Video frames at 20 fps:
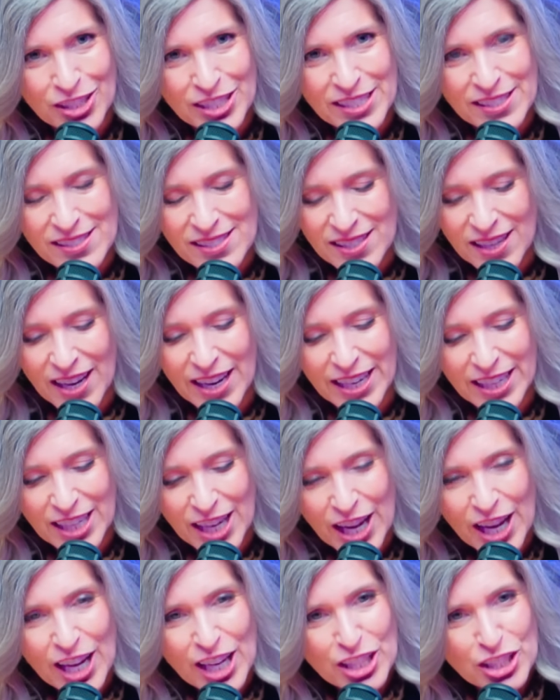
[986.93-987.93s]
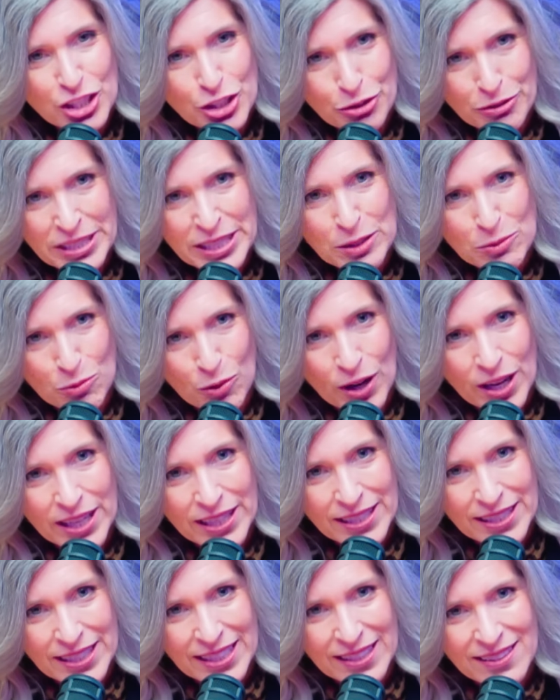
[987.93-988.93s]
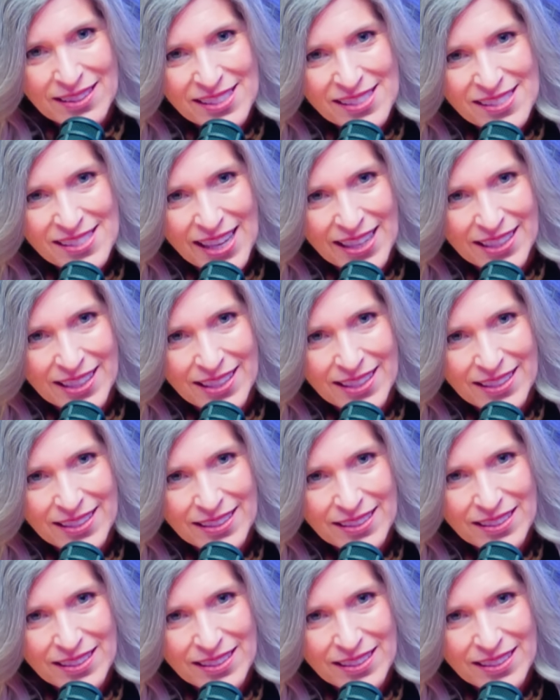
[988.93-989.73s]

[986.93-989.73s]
He's like, "You need one in the Senate."